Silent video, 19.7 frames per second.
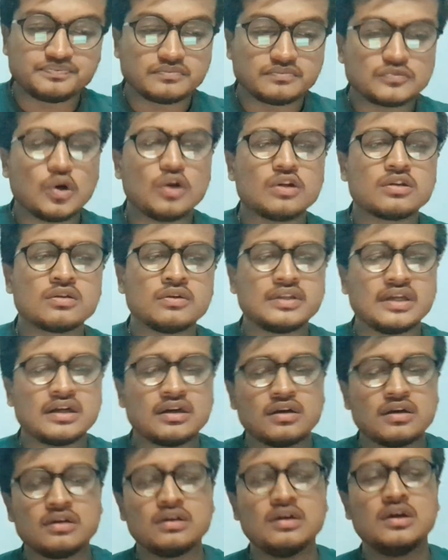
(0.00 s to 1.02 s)
Also, there
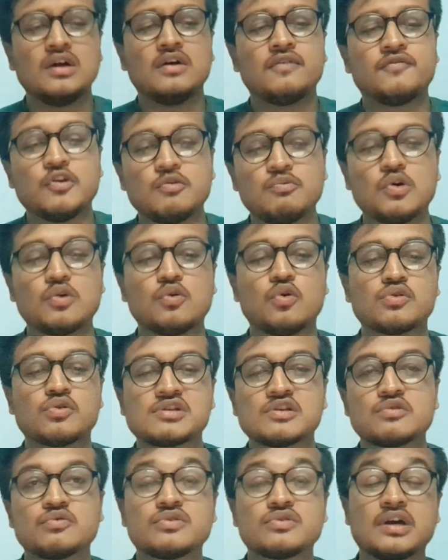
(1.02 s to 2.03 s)
are a few more
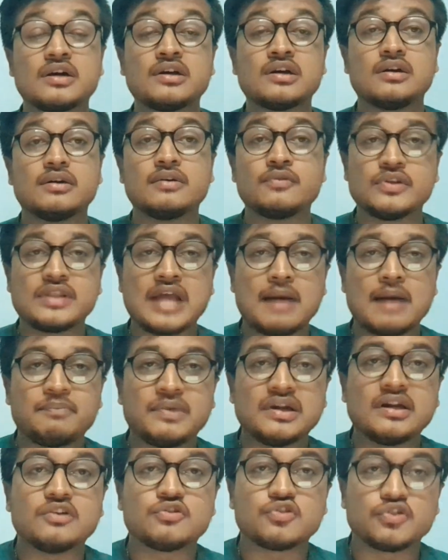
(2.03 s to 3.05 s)
courses which have
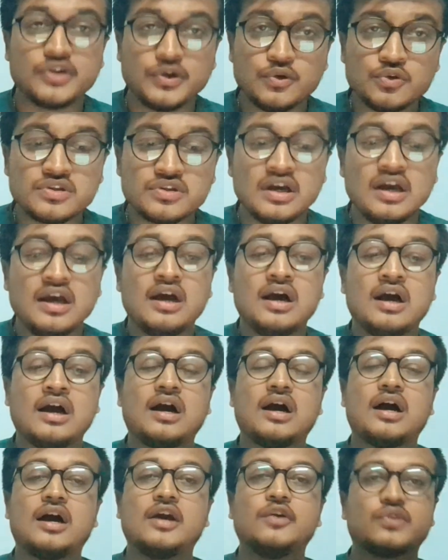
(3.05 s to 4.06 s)
been introduced.
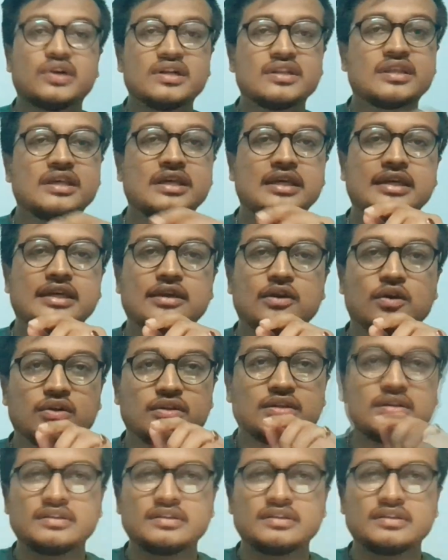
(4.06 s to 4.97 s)
You can see on